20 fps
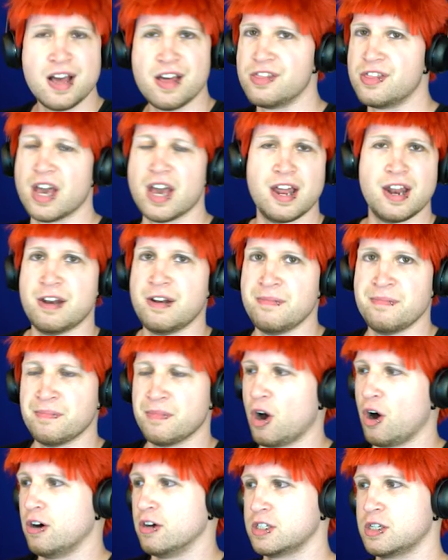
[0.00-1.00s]

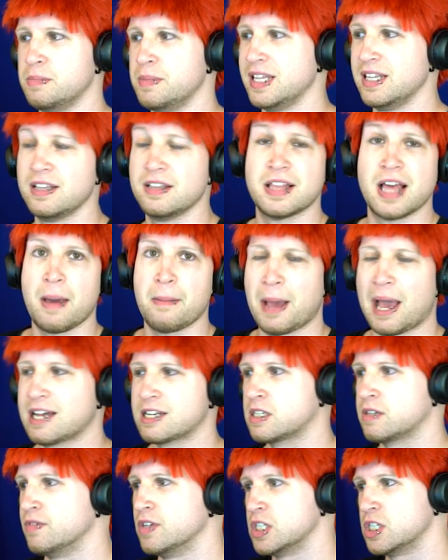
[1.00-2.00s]
then ultimately that
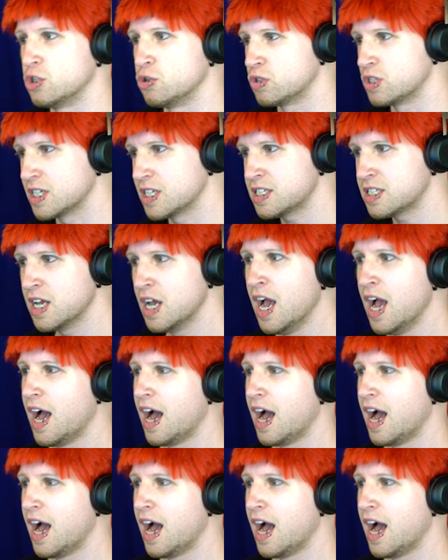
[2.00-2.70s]
passive is useless.